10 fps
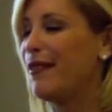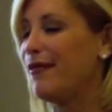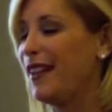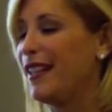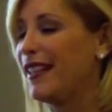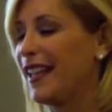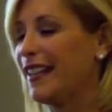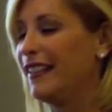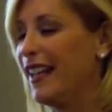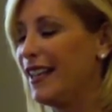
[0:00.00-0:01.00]
faith had
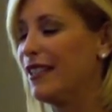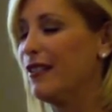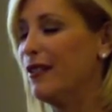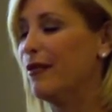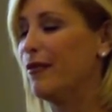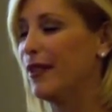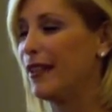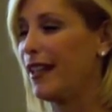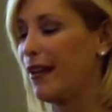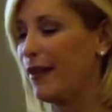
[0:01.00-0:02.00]
a lot to do with
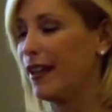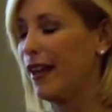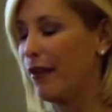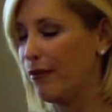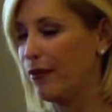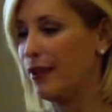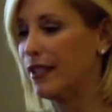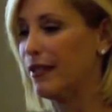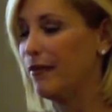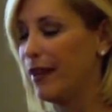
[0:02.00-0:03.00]
how I got through
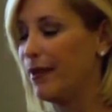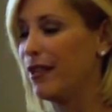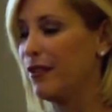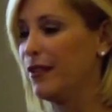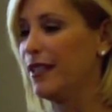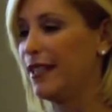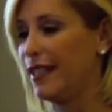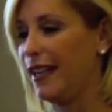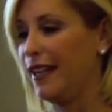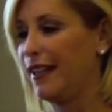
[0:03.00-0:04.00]
this. And Rabbi Susan
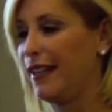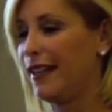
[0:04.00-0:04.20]
said,